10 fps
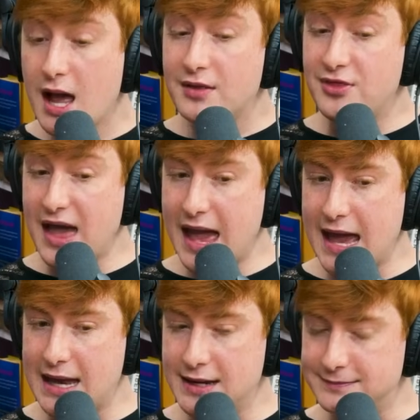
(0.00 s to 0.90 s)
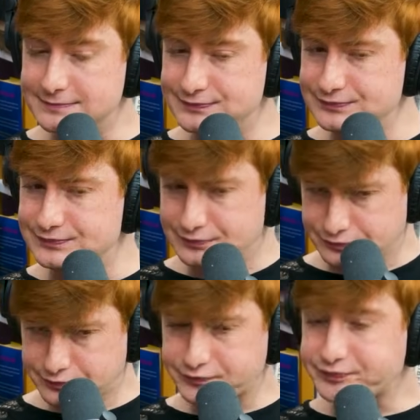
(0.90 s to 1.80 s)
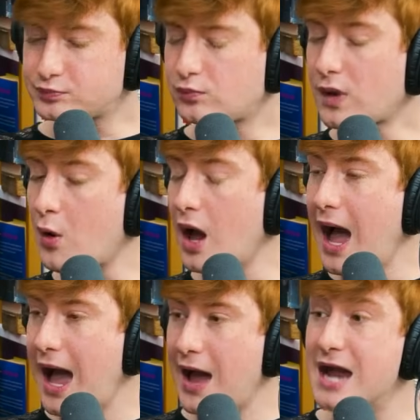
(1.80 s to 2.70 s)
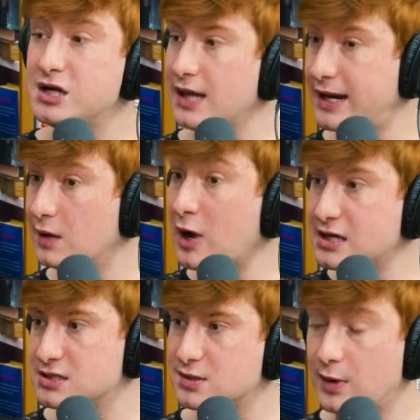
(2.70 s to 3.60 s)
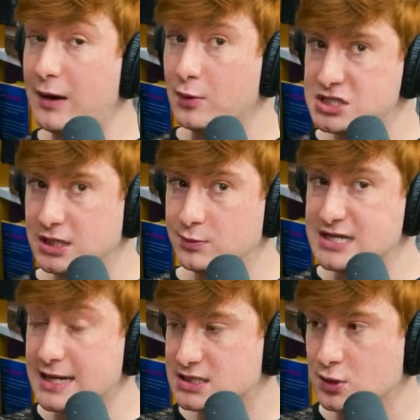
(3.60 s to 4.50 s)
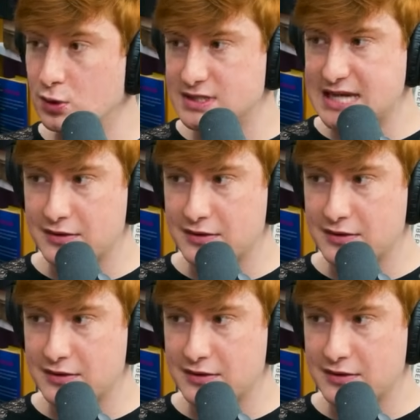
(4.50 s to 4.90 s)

Then I I originally was at school in South